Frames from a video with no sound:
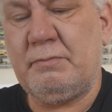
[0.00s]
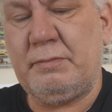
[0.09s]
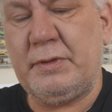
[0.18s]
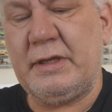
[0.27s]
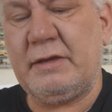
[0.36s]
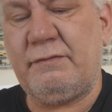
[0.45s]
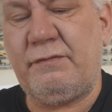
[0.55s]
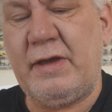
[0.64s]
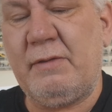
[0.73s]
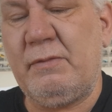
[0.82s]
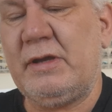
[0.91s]
Big
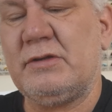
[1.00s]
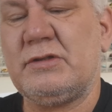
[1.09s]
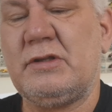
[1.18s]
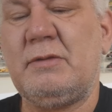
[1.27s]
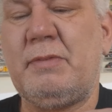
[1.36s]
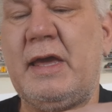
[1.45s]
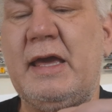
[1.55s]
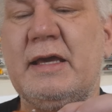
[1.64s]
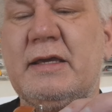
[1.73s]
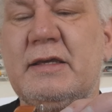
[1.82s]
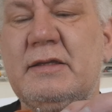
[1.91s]
fat wheels on the
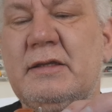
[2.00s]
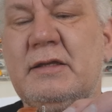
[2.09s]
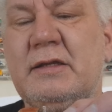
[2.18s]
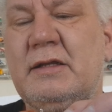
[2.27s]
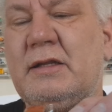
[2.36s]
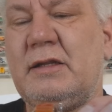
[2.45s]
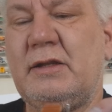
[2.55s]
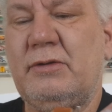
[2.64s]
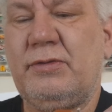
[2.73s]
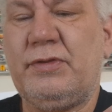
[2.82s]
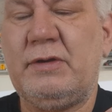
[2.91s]
back,
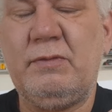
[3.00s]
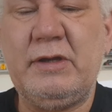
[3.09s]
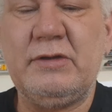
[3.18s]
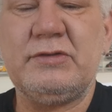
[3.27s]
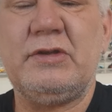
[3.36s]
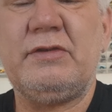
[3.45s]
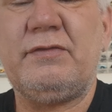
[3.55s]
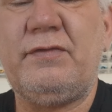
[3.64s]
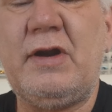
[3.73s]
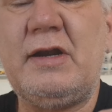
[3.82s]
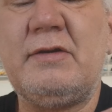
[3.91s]
little thin wheels on the
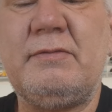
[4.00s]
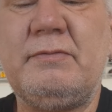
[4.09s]
front.